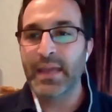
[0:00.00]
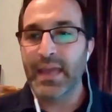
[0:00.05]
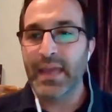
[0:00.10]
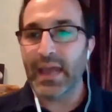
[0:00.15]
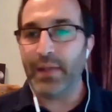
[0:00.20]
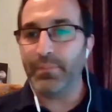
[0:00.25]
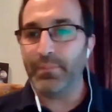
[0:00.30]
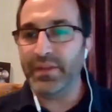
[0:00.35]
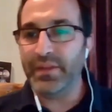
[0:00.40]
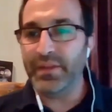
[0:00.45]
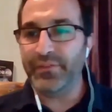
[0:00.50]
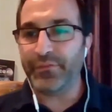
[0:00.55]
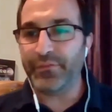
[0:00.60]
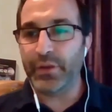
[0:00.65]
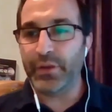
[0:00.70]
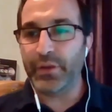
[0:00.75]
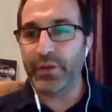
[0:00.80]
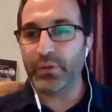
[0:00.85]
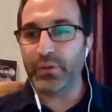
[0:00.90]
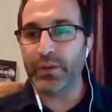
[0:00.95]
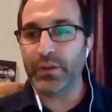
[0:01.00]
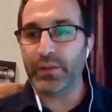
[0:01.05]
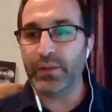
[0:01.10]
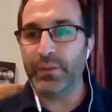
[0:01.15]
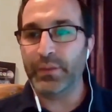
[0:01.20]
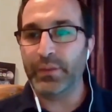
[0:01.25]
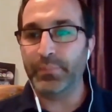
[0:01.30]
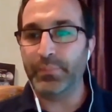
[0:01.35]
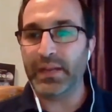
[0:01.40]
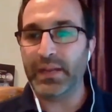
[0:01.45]
How many frequent can
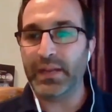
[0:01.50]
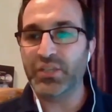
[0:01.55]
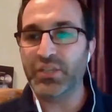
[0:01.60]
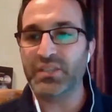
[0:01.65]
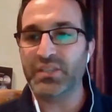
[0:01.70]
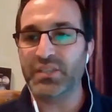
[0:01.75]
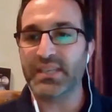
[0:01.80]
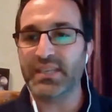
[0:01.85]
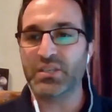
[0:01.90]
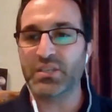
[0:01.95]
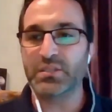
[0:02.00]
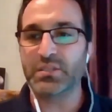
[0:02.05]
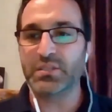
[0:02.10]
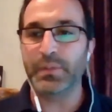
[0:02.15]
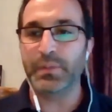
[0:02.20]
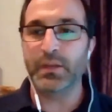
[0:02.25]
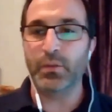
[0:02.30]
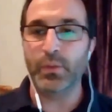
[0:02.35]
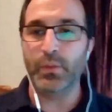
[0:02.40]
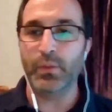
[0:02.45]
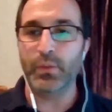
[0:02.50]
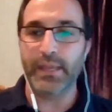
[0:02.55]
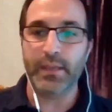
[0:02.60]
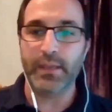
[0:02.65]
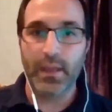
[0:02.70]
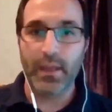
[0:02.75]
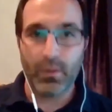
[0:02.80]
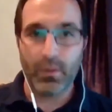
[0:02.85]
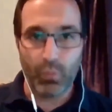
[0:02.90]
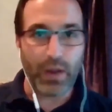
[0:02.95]
manipulation sessions be in a week?
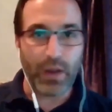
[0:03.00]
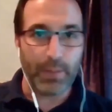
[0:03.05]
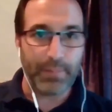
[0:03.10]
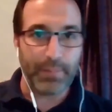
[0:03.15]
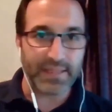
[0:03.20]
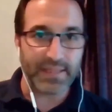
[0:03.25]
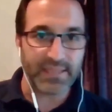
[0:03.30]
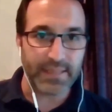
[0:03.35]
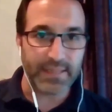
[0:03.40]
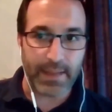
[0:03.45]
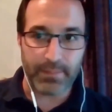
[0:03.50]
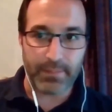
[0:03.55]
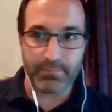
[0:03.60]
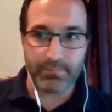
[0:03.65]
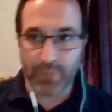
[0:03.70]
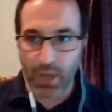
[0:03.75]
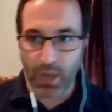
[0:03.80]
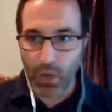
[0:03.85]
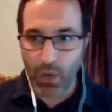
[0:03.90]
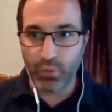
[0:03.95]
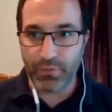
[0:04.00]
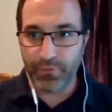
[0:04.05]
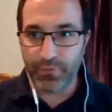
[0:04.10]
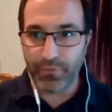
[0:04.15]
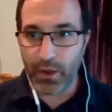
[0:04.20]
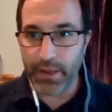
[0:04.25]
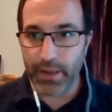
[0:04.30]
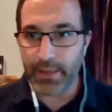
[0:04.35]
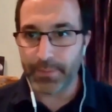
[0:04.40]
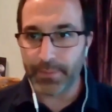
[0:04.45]
We'll come back to that. Hold
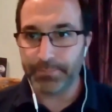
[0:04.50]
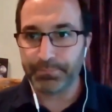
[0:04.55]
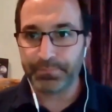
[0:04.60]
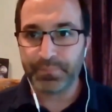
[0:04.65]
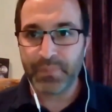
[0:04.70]
fire.